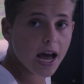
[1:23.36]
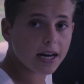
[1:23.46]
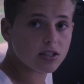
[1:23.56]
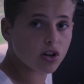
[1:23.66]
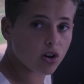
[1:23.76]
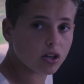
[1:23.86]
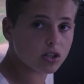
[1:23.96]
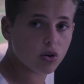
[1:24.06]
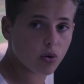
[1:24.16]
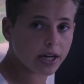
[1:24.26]
And it's a
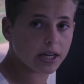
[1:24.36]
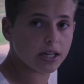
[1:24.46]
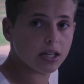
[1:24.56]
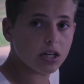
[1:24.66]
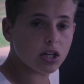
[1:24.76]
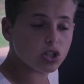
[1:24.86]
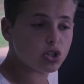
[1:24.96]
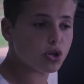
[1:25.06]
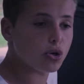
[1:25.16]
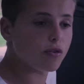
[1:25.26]
lot quicker
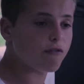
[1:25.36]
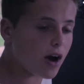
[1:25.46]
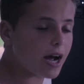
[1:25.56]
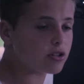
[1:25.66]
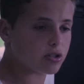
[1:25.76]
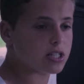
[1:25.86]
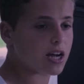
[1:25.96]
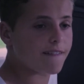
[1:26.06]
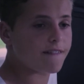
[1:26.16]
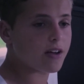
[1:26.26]
to find your
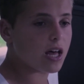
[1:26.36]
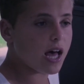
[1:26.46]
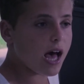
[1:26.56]
stuff